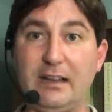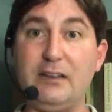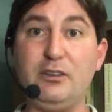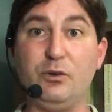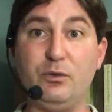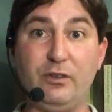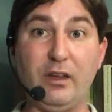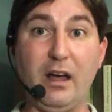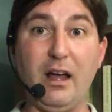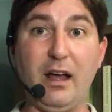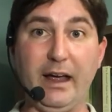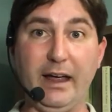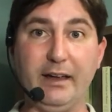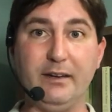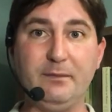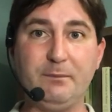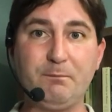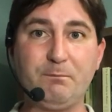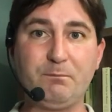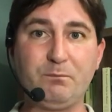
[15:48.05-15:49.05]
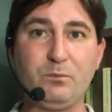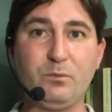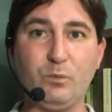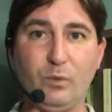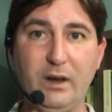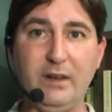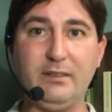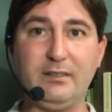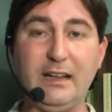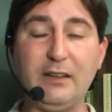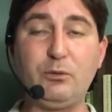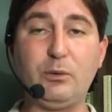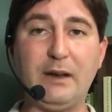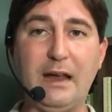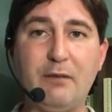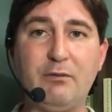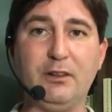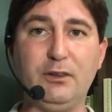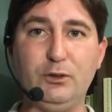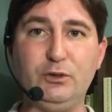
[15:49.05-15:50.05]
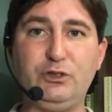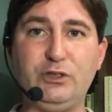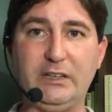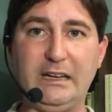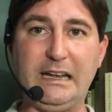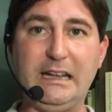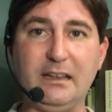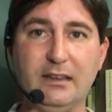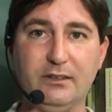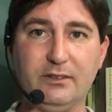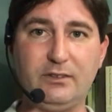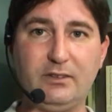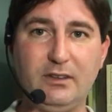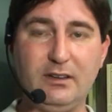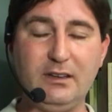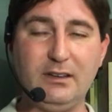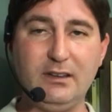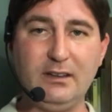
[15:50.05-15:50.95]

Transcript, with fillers: then you die, right? That's what evolution is.